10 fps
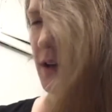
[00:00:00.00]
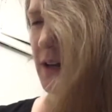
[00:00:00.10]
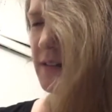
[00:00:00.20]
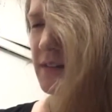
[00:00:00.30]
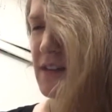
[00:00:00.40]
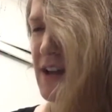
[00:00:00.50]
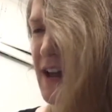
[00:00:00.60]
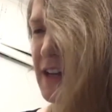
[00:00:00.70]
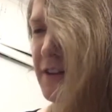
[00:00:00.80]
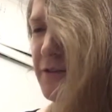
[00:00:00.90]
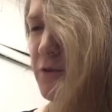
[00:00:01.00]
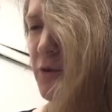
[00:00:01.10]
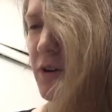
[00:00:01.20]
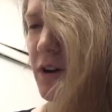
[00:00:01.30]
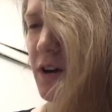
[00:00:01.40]
I guess,
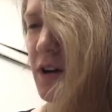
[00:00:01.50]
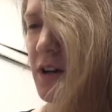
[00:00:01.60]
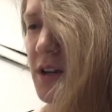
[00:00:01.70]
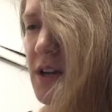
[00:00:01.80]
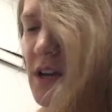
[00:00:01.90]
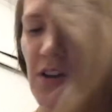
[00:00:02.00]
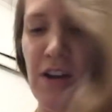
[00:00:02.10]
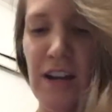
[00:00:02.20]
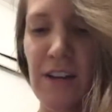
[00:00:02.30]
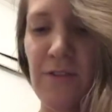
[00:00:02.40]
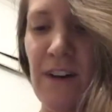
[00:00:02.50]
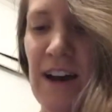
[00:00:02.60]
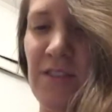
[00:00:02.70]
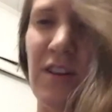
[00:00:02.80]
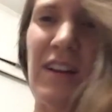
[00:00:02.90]
ninety-four or
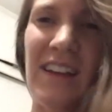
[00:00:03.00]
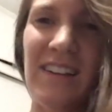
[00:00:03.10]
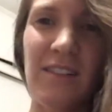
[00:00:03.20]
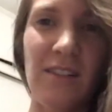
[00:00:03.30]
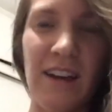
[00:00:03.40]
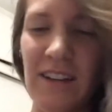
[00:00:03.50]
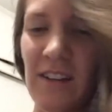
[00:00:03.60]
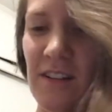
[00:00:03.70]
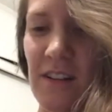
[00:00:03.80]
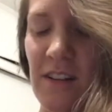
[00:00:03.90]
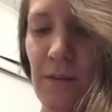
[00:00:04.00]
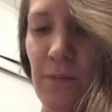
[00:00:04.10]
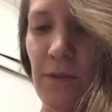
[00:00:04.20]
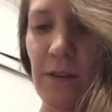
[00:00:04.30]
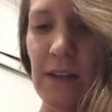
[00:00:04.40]
ninety-five, so I, I didn't, I didn't
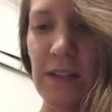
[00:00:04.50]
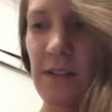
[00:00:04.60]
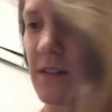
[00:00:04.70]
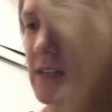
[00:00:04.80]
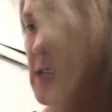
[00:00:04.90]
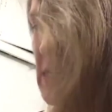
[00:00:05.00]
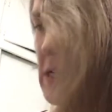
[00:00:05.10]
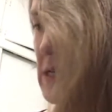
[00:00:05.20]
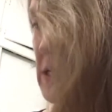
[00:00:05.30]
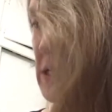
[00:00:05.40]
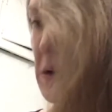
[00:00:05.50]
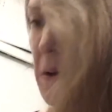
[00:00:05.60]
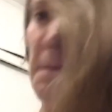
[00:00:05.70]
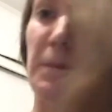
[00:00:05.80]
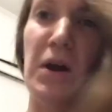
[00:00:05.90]
completely
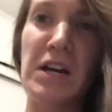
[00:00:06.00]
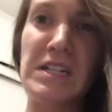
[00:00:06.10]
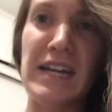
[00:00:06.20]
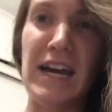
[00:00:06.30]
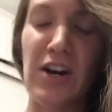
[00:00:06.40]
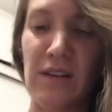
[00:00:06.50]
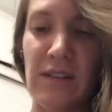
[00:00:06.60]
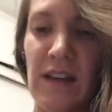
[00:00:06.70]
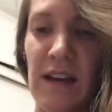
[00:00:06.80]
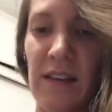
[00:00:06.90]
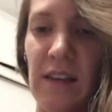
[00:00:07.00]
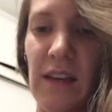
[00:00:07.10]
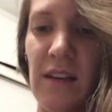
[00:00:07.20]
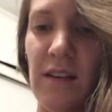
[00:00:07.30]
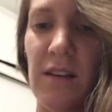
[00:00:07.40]
mark down
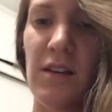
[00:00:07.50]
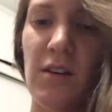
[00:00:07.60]
exactly